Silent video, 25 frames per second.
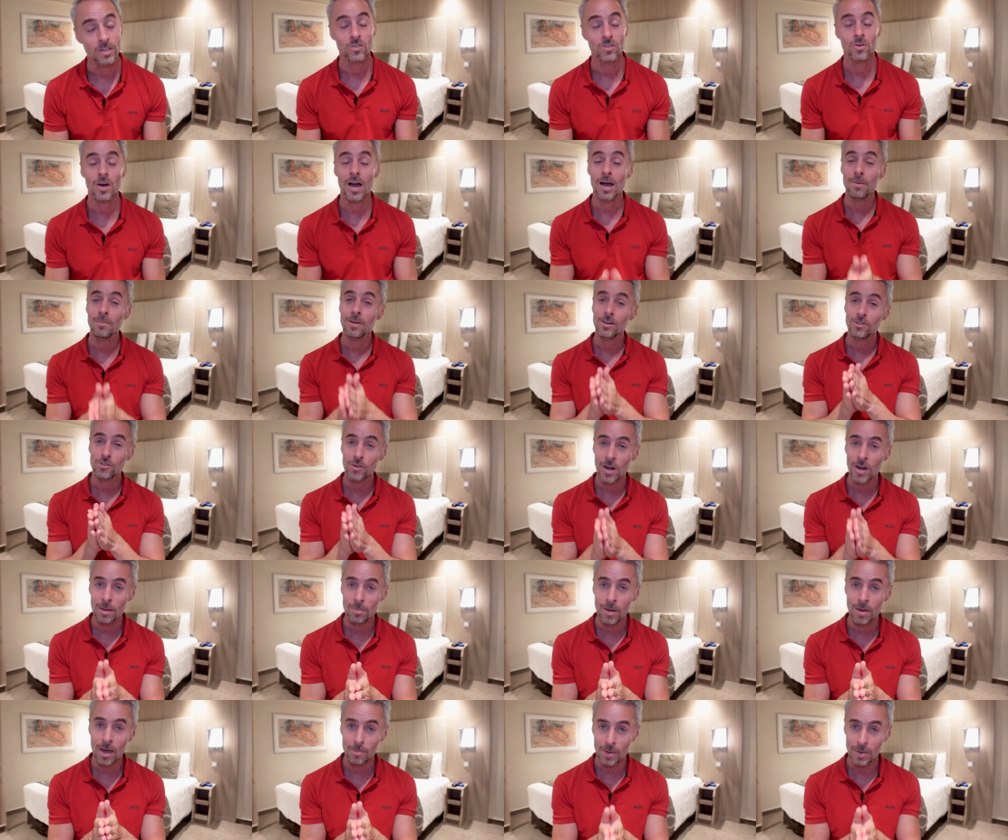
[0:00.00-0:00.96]
So I'm gonna
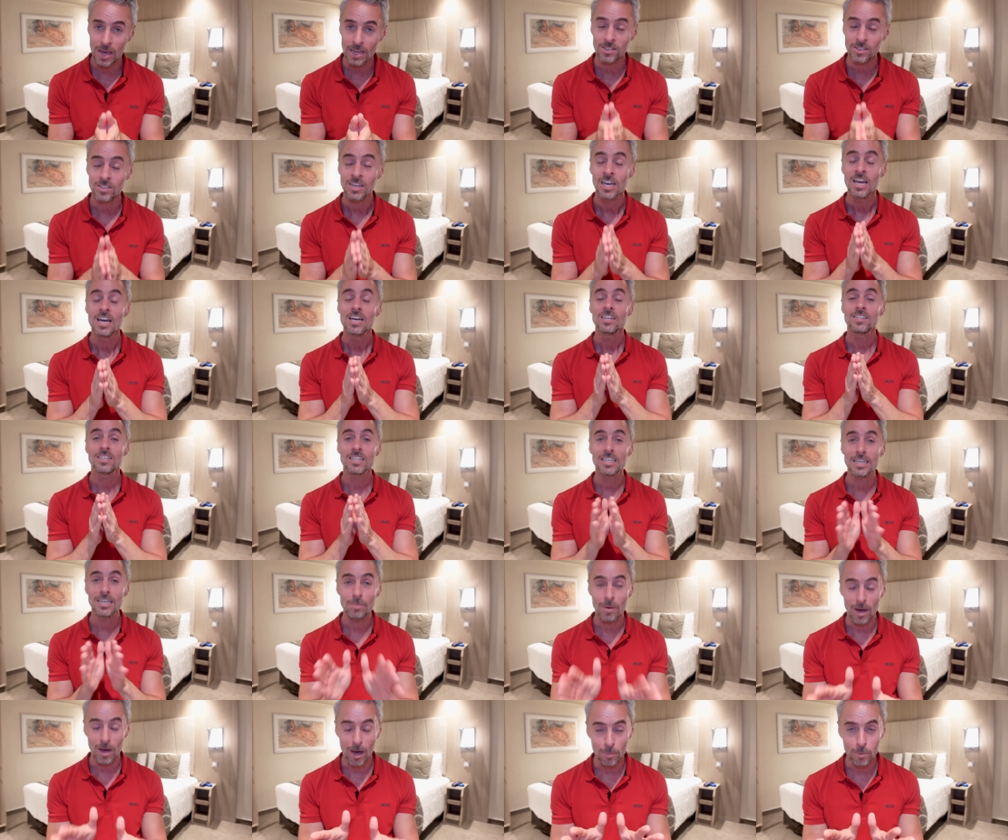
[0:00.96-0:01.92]
try my best to
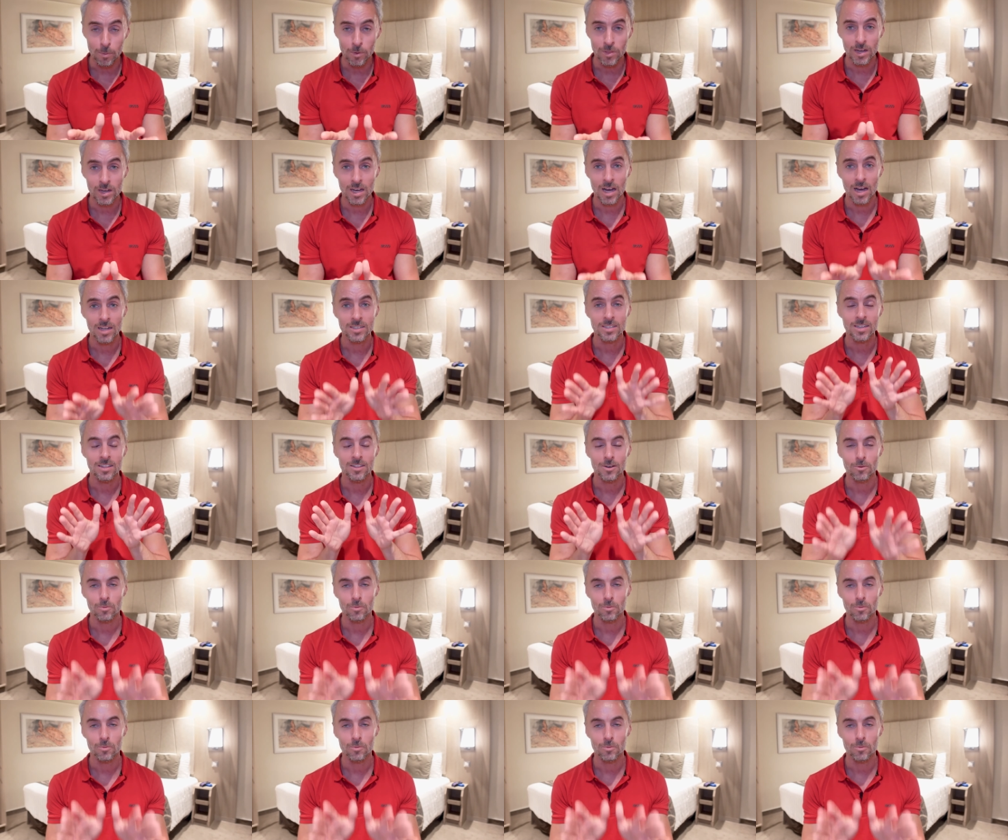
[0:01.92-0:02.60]
keep up with the content.